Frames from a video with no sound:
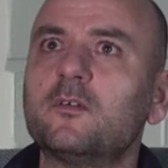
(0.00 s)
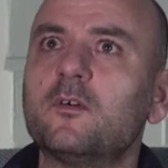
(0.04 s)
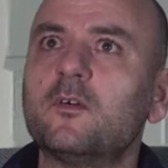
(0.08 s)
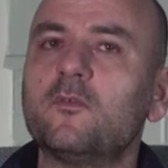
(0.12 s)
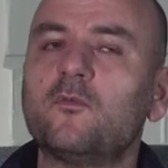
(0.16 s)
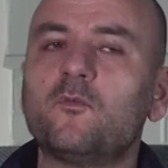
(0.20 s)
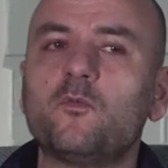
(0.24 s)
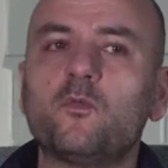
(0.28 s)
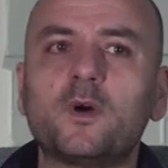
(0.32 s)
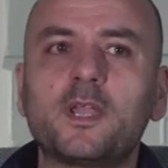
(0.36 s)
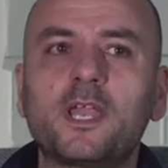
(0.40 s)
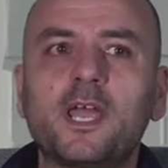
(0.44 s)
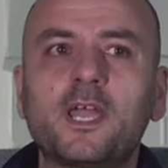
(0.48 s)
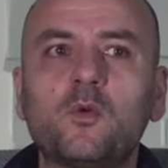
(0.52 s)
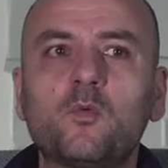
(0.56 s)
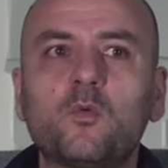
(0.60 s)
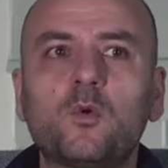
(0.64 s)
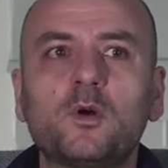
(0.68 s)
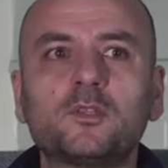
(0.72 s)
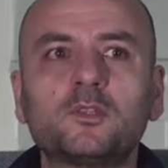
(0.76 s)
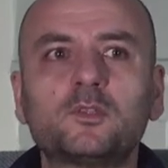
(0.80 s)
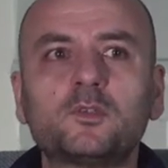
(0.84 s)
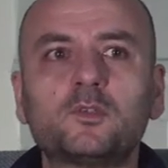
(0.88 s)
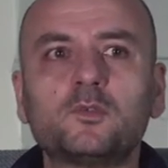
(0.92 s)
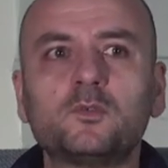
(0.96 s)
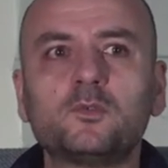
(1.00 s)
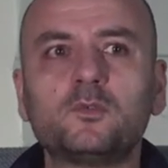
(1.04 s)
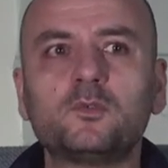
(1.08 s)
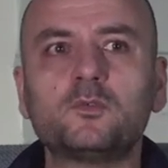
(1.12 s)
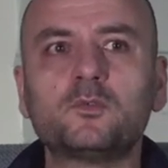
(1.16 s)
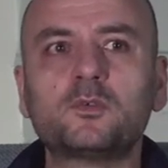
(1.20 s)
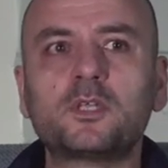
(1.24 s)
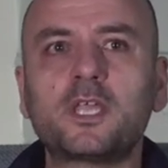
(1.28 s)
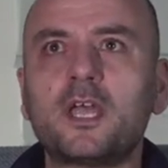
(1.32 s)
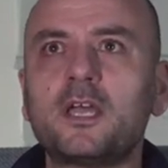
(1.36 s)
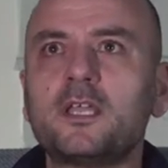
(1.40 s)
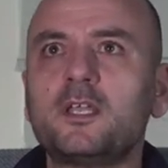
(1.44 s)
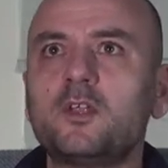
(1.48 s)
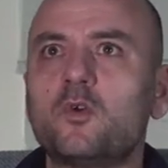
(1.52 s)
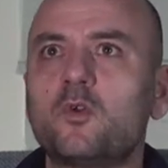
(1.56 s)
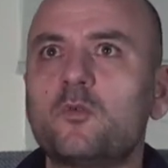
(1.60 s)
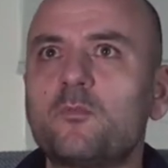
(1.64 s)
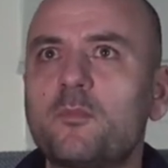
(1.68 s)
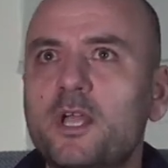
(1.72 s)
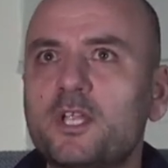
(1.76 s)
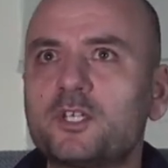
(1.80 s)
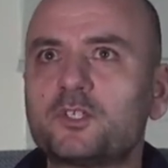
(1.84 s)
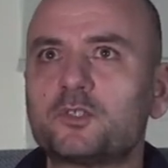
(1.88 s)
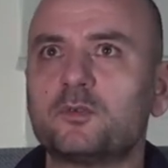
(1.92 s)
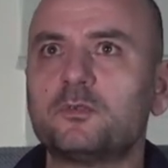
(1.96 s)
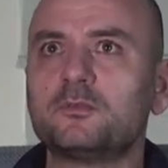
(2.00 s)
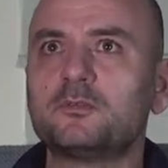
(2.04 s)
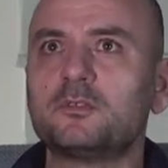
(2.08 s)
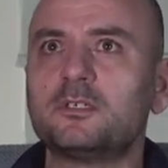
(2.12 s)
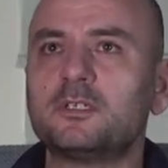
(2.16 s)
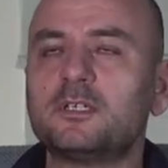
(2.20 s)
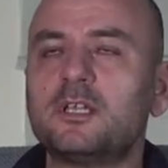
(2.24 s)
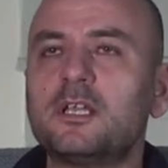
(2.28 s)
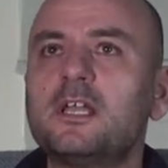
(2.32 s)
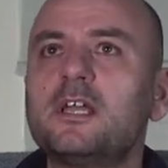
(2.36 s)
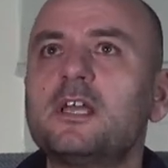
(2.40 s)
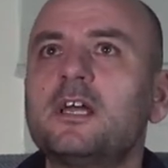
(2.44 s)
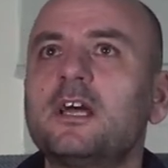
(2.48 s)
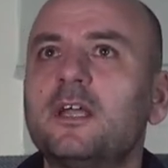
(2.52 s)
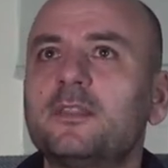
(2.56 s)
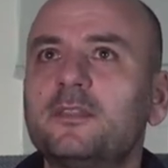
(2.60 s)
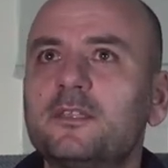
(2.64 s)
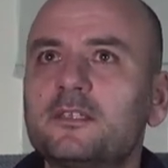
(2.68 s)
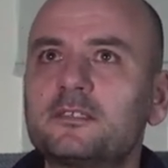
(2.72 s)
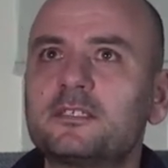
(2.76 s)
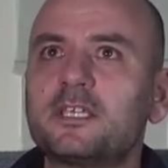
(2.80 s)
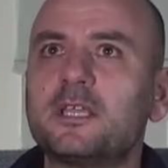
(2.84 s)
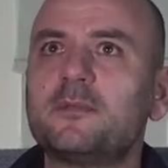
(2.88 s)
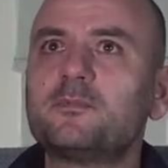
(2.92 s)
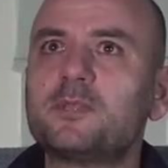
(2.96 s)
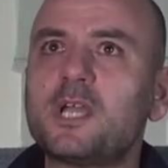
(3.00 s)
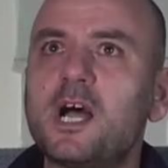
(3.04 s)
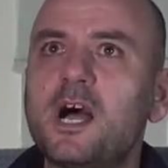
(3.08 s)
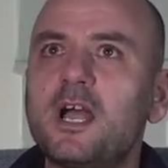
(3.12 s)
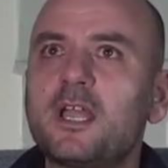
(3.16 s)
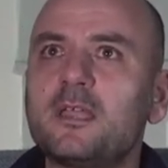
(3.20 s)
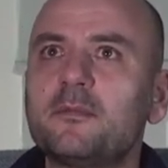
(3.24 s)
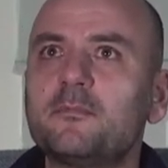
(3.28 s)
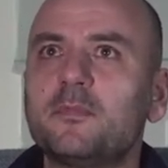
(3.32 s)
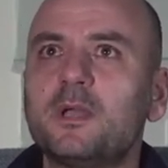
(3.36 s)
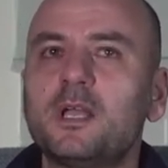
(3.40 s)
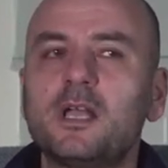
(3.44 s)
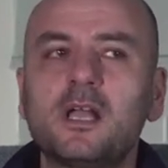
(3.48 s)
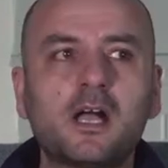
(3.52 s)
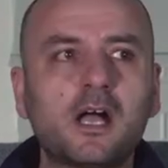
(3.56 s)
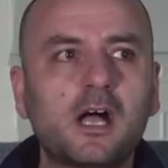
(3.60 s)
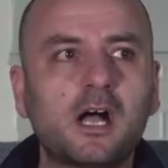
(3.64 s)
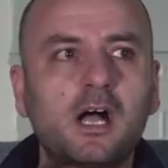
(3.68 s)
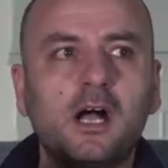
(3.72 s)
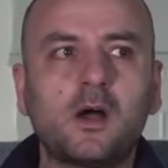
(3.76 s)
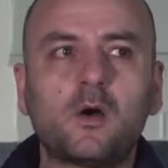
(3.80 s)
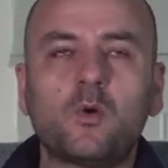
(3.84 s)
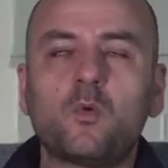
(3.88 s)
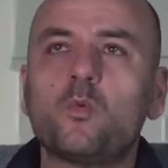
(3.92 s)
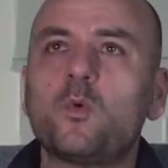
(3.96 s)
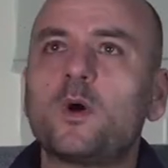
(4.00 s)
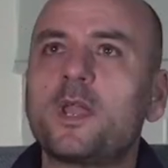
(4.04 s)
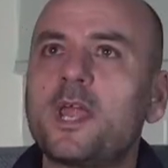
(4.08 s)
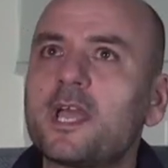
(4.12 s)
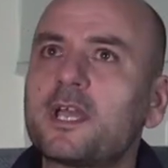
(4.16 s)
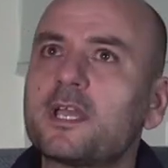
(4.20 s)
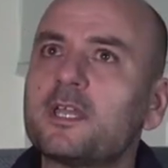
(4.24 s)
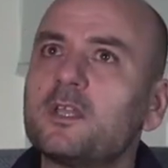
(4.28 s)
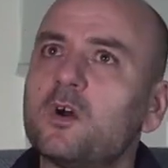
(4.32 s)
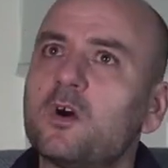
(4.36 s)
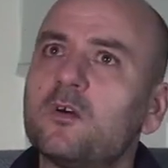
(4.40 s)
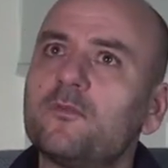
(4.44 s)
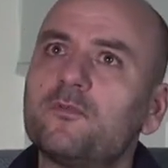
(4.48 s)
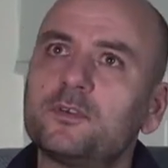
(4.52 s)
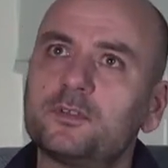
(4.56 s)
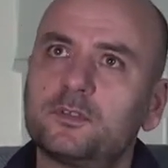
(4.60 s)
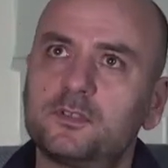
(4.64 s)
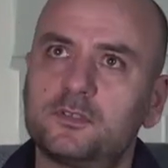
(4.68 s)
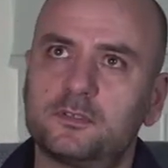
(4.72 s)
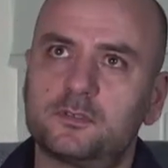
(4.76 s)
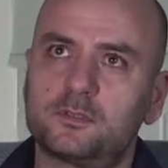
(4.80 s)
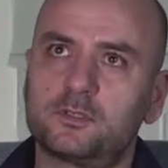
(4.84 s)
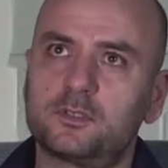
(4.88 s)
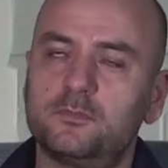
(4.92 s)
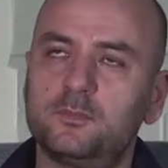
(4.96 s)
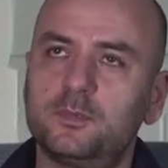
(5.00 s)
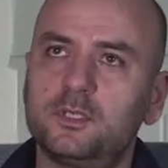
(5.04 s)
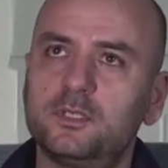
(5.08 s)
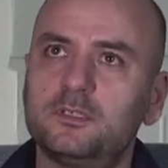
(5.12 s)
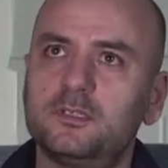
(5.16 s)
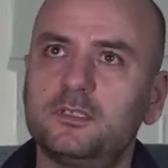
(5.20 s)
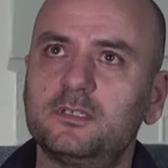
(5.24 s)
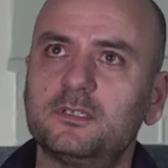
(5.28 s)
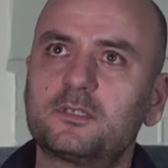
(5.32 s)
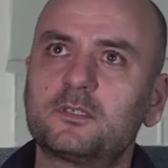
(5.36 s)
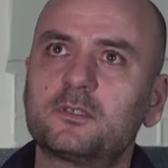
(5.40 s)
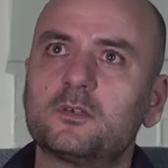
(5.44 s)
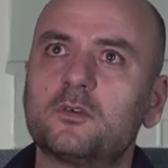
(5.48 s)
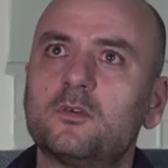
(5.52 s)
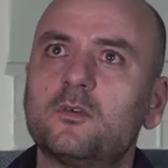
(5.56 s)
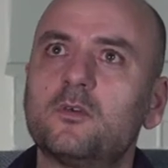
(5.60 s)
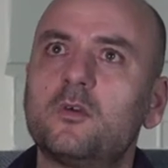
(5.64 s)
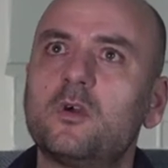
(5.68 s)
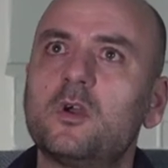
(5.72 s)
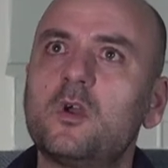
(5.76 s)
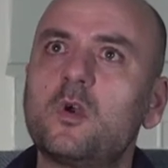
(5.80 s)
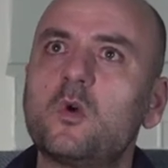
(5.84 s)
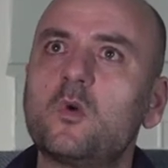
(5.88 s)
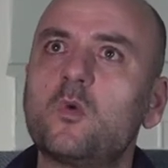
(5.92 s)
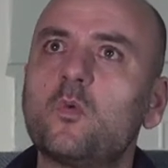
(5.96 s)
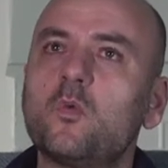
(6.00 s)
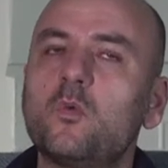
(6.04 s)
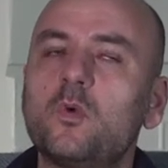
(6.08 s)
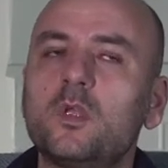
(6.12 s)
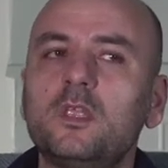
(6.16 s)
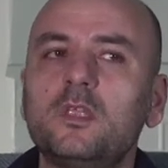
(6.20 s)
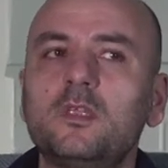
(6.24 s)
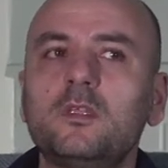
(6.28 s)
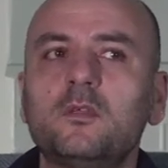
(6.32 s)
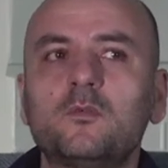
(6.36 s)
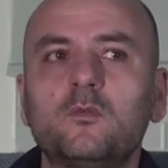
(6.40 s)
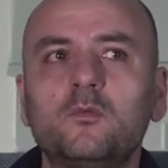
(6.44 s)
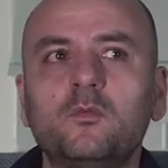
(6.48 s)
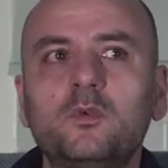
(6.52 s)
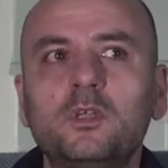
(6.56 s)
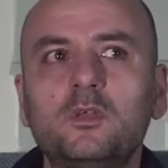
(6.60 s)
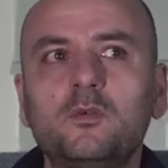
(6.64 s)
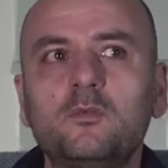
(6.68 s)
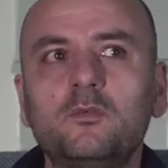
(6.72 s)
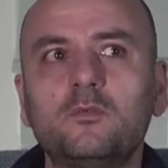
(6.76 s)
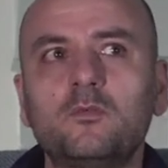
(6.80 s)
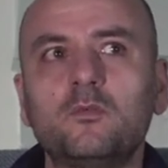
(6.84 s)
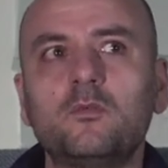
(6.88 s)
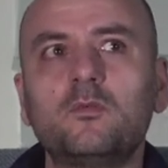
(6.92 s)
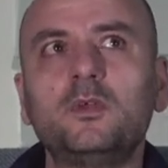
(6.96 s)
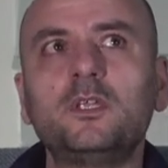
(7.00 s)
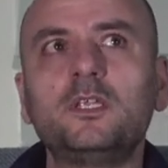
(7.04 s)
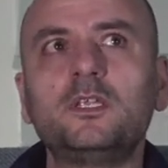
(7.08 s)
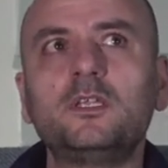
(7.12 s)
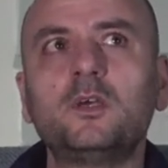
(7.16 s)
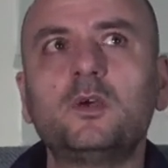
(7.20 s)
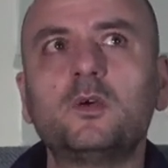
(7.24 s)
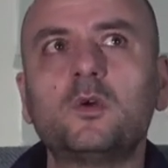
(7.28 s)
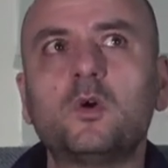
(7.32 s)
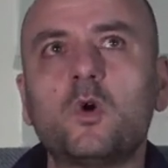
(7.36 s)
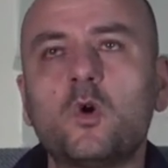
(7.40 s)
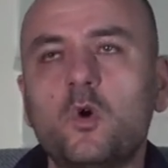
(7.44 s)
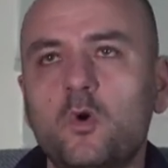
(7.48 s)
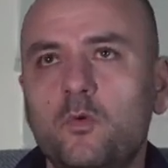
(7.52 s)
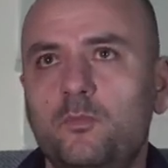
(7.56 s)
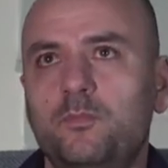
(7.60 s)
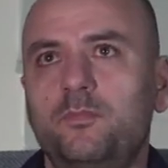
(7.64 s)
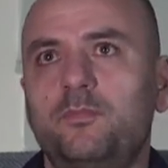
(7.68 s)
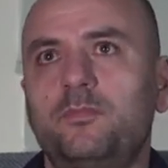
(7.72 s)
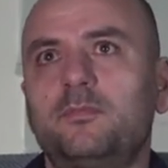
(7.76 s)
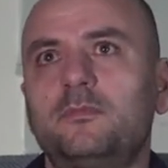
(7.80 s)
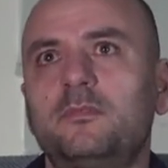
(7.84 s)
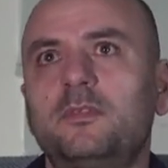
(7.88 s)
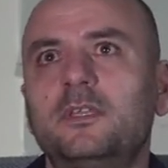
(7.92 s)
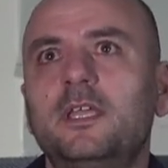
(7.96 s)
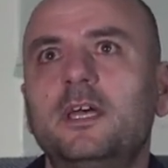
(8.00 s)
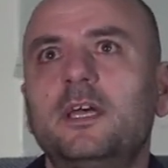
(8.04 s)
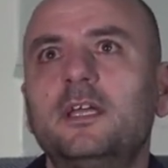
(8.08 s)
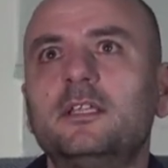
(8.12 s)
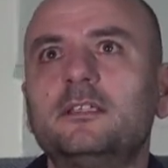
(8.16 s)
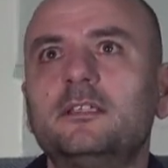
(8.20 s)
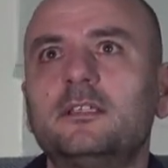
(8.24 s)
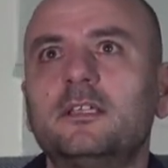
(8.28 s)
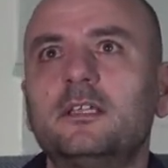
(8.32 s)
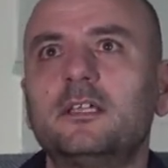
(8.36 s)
of what I want to carry on my shoulder, and the same time, what I can offer to the community. So we we we hope that